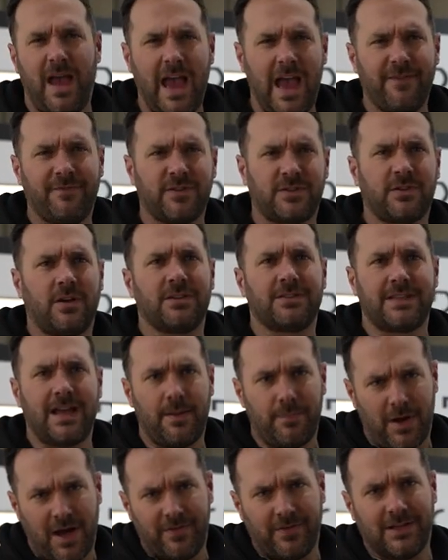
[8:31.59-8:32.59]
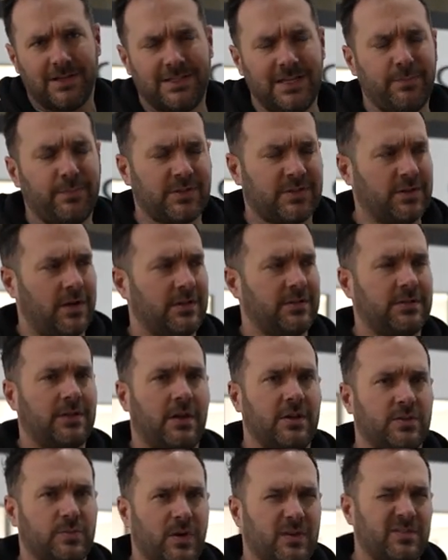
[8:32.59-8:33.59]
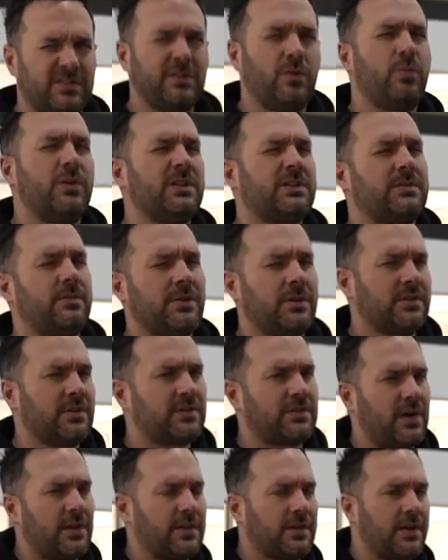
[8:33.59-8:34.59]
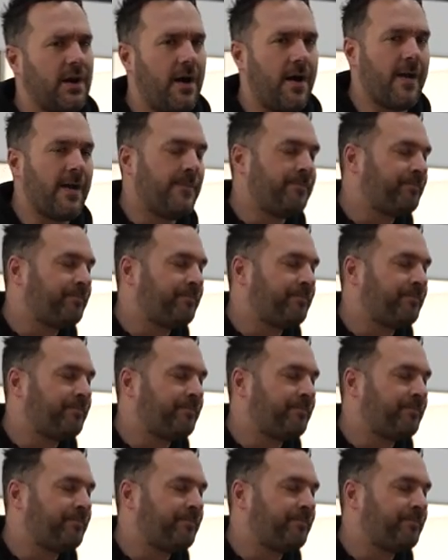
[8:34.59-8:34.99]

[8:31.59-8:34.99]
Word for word: emphasize that by having a deeper side skirt as well. Still wanted something on the side of the car.